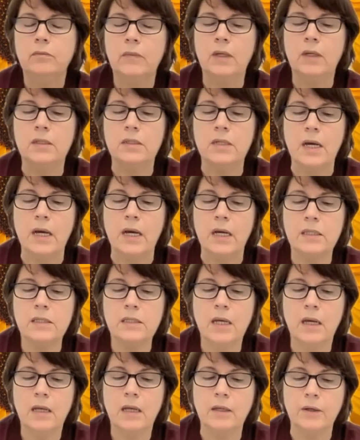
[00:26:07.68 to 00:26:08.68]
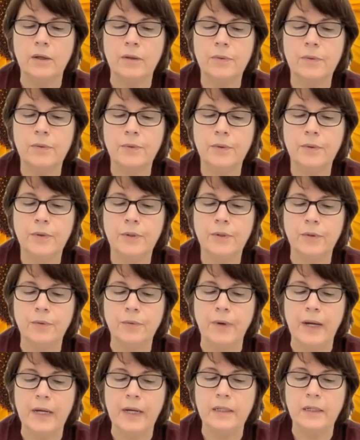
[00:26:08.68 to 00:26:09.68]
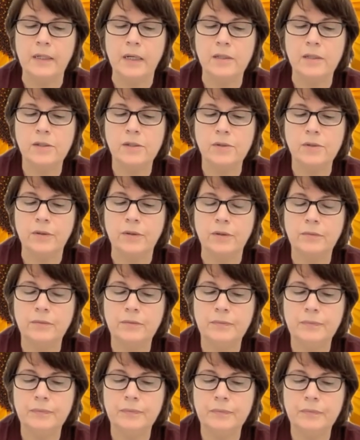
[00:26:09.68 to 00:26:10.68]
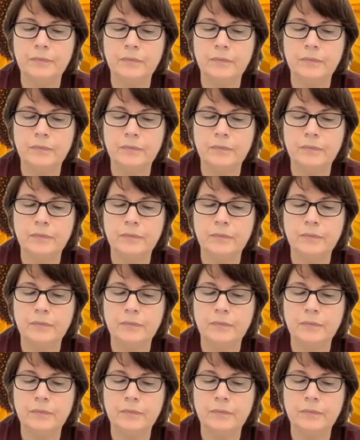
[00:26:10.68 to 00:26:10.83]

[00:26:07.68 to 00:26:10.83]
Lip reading: and exhaling through your right nostril.